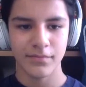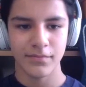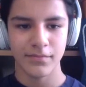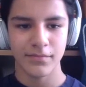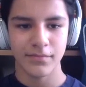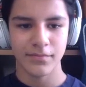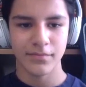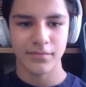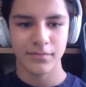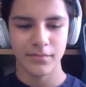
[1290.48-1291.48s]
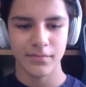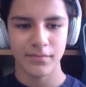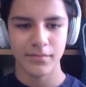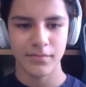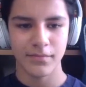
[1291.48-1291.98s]

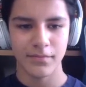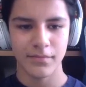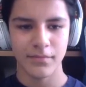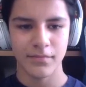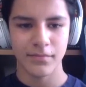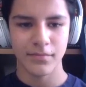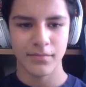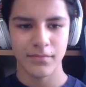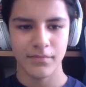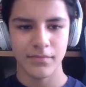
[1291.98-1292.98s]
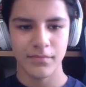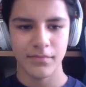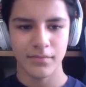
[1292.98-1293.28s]
No words are spoken by the person on screen.